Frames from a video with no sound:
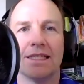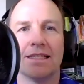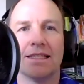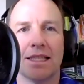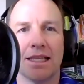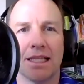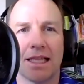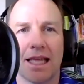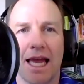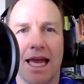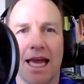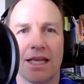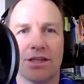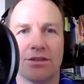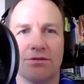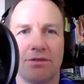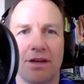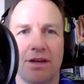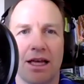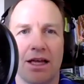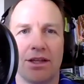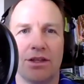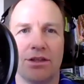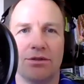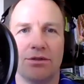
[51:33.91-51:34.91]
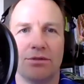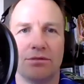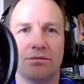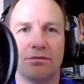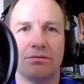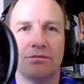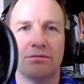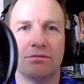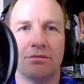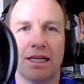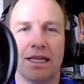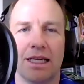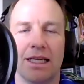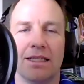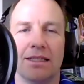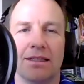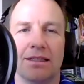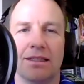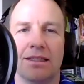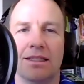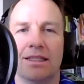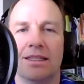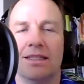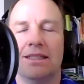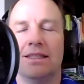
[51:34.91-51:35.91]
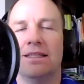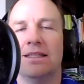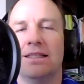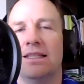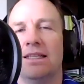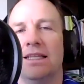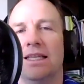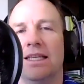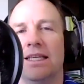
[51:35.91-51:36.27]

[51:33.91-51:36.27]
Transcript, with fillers: against the cash value, right?